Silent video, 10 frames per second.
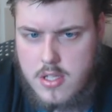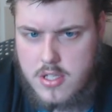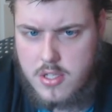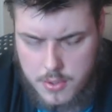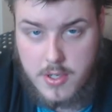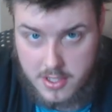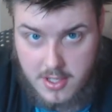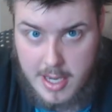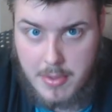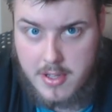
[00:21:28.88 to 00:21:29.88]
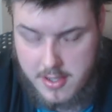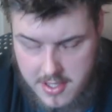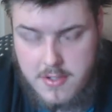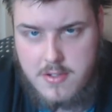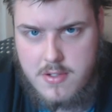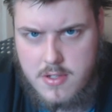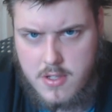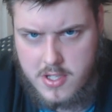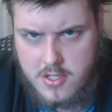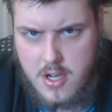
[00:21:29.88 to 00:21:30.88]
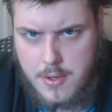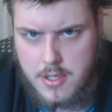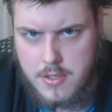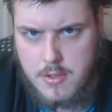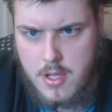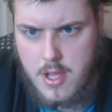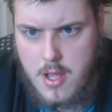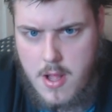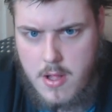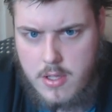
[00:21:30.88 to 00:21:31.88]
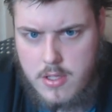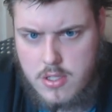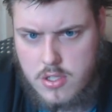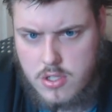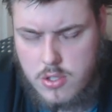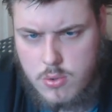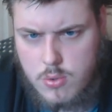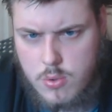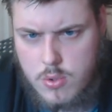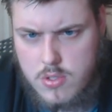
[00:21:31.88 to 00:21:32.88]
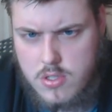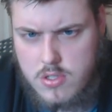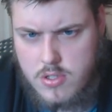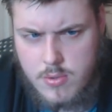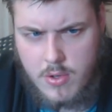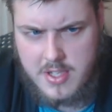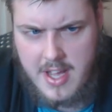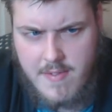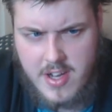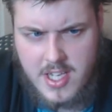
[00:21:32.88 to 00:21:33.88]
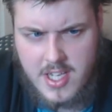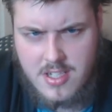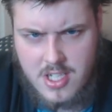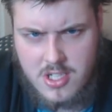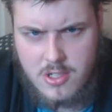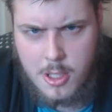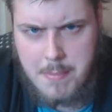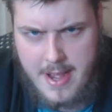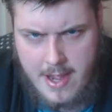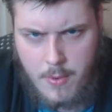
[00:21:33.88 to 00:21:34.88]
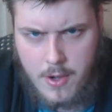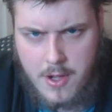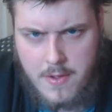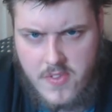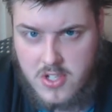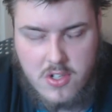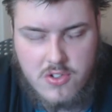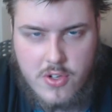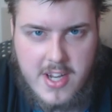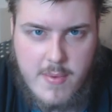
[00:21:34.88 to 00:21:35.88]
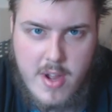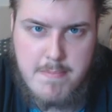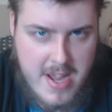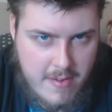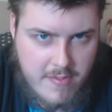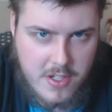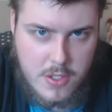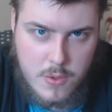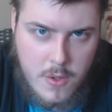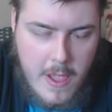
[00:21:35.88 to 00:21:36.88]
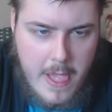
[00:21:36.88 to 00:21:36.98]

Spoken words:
You are claiming this scenario. You do not have any additional power. This does not in any way benefit you.